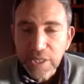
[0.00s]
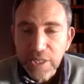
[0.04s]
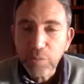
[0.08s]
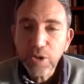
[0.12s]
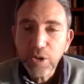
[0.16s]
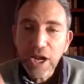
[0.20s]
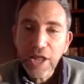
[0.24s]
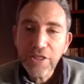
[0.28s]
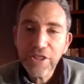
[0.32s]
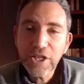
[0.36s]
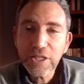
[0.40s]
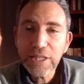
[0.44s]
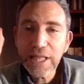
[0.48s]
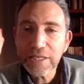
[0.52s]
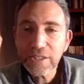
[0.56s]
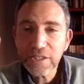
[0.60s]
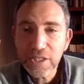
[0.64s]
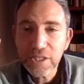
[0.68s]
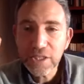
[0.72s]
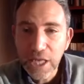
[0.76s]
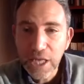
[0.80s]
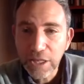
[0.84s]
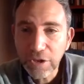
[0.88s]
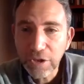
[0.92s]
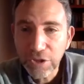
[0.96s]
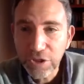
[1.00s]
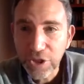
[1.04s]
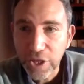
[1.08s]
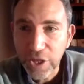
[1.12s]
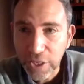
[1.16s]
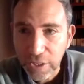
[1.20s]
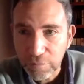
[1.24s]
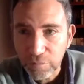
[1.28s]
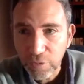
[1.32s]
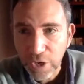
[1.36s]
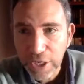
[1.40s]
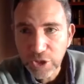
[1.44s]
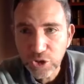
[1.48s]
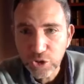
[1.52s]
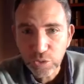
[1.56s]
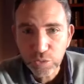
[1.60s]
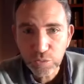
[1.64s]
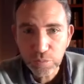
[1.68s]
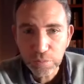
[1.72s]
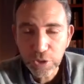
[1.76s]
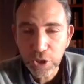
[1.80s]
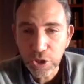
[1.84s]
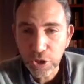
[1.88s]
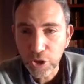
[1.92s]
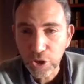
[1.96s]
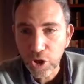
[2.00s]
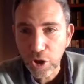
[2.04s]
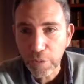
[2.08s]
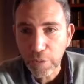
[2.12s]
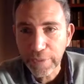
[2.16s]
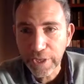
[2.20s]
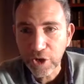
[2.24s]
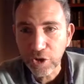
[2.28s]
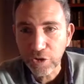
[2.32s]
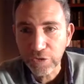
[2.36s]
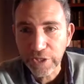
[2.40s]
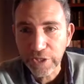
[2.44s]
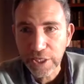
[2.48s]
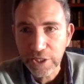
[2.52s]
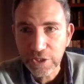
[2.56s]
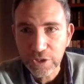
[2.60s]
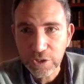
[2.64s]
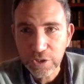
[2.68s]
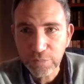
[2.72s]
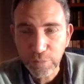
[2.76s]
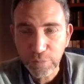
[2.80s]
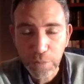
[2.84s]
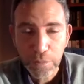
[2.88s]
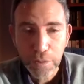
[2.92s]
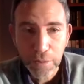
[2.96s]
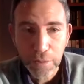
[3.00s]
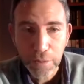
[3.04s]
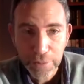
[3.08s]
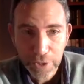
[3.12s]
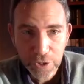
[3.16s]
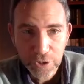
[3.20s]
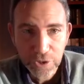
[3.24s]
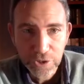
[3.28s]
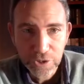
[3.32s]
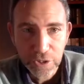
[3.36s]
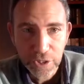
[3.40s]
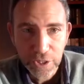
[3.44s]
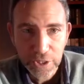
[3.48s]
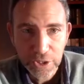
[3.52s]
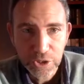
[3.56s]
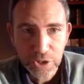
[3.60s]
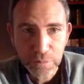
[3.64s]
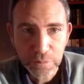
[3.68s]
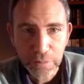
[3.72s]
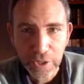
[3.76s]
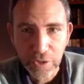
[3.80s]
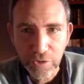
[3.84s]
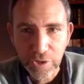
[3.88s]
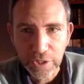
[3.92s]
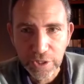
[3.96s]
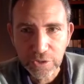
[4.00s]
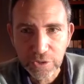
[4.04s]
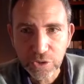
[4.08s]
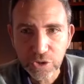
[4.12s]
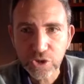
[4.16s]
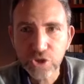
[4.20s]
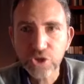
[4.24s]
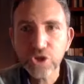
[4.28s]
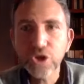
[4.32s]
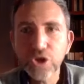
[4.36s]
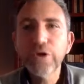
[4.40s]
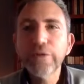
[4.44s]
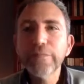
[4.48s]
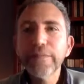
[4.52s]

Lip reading: well, I think that's the other thing, and Rachel can comment on this from her personal experience.